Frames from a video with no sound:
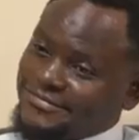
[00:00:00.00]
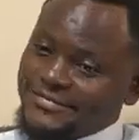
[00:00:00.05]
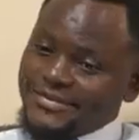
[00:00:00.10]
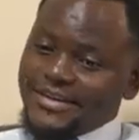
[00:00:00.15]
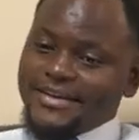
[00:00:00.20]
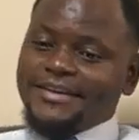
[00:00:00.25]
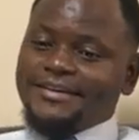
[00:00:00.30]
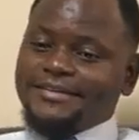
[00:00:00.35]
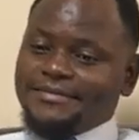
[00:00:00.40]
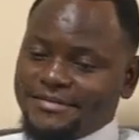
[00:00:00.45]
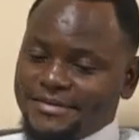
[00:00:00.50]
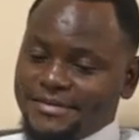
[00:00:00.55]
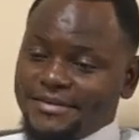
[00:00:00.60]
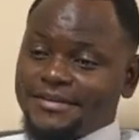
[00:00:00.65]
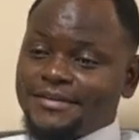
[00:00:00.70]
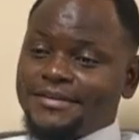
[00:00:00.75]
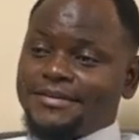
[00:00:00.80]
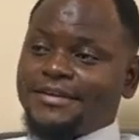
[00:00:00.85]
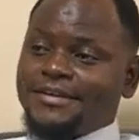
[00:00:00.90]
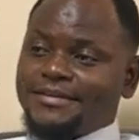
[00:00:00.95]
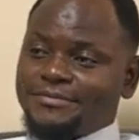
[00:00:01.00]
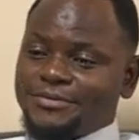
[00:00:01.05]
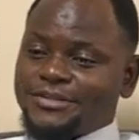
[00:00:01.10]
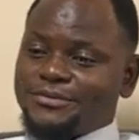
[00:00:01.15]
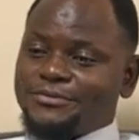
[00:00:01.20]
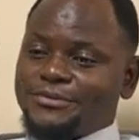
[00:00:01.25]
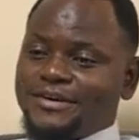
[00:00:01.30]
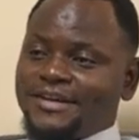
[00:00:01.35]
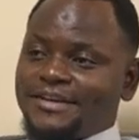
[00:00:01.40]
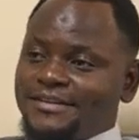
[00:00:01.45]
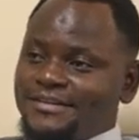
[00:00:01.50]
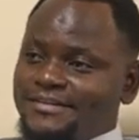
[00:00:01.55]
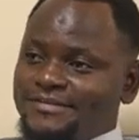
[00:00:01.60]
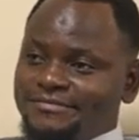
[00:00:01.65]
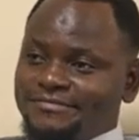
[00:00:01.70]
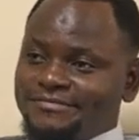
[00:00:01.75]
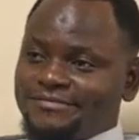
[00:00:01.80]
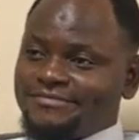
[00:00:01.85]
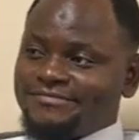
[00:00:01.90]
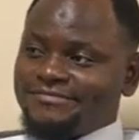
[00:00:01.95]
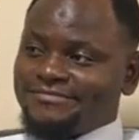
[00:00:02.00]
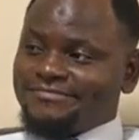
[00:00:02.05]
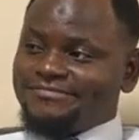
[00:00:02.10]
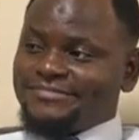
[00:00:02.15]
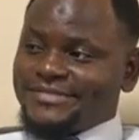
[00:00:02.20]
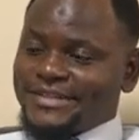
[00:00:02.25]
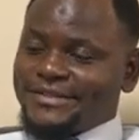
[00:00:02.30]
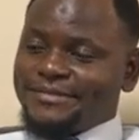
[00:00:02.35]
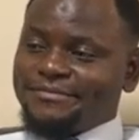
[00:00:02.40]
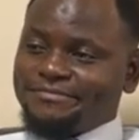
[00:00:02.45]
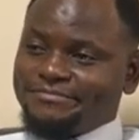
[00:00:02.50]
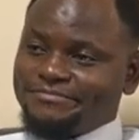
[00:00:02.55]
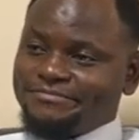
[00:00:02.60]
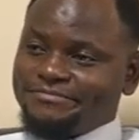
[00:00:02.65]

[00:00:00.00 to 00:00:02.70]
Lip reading: Yeah, it has been a while. Yeah.